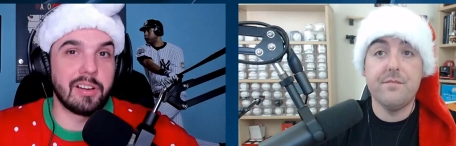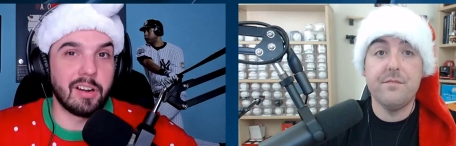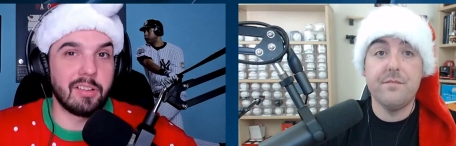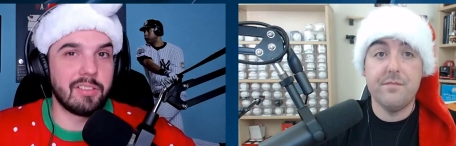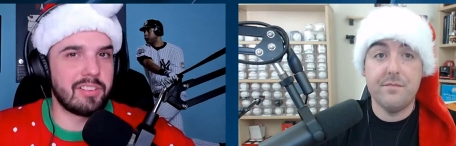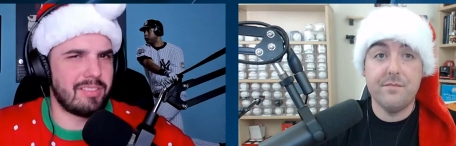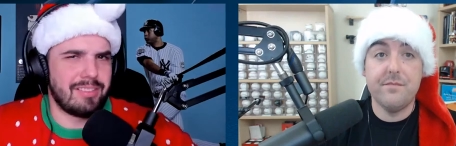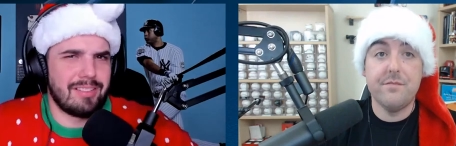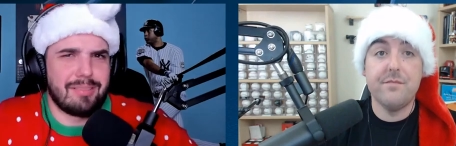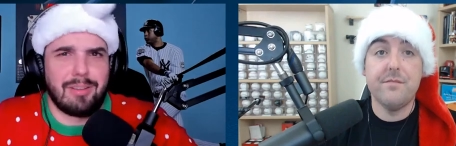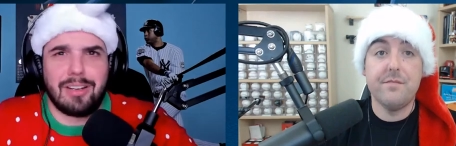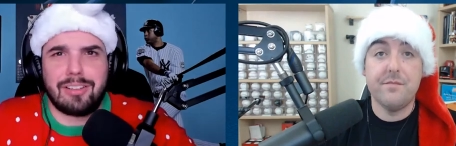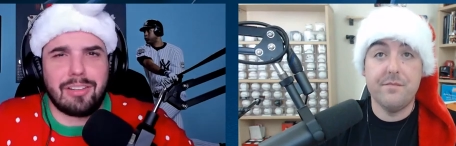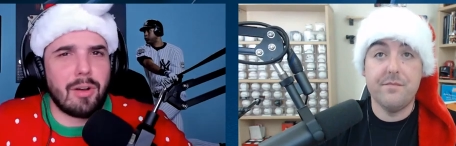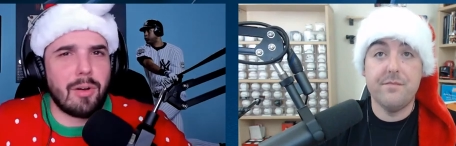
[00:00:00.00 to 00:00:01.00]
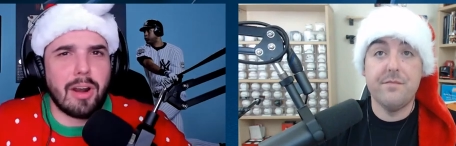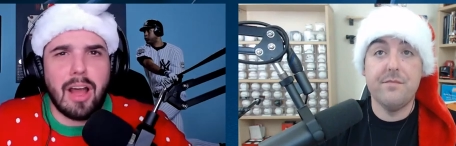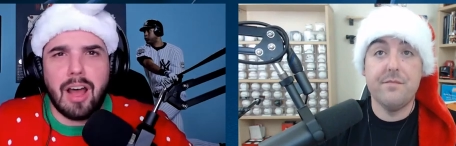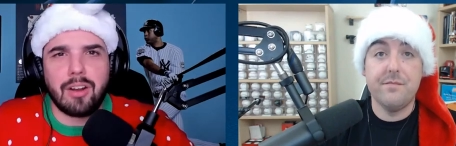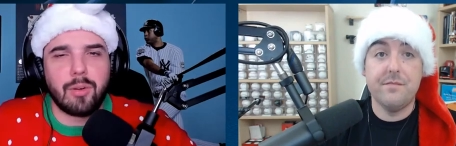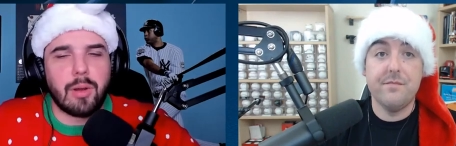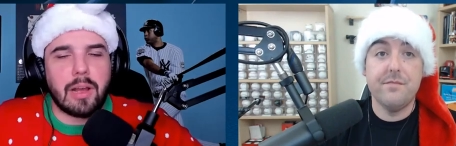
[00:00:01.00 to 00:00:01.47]
Speaker 1: nervous. What's going
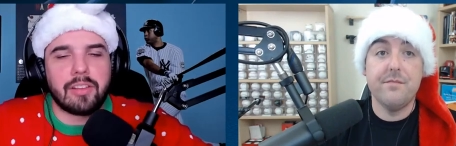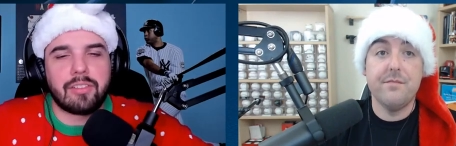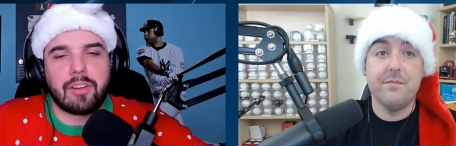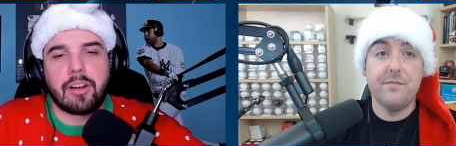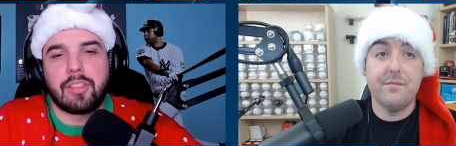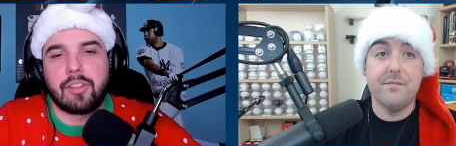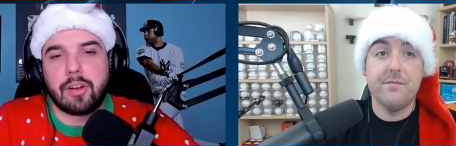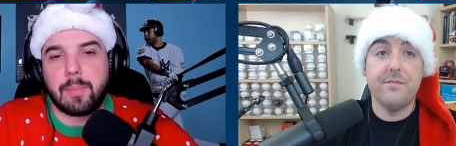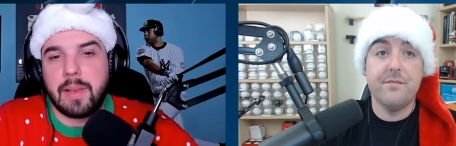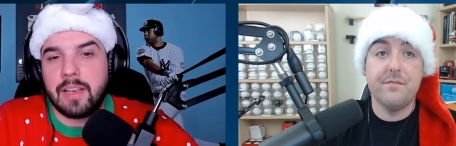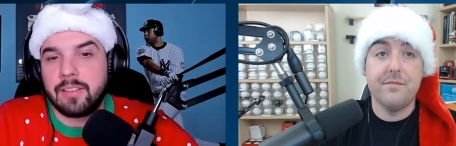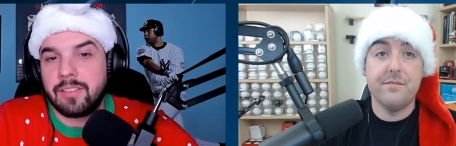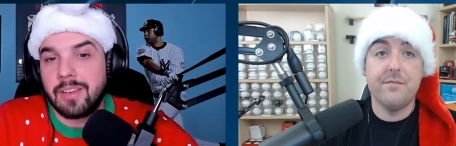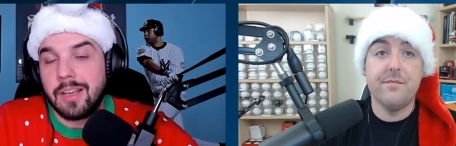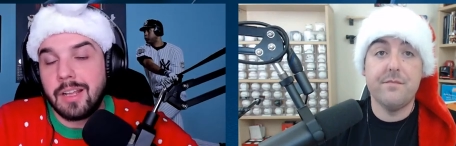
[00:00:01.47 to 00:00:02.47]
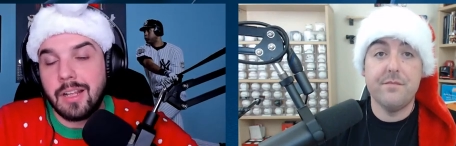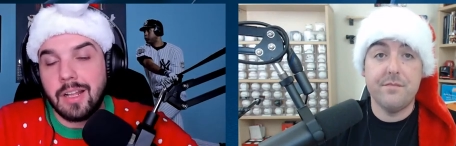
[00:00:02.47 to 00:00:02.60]
on? Who do I start at third base?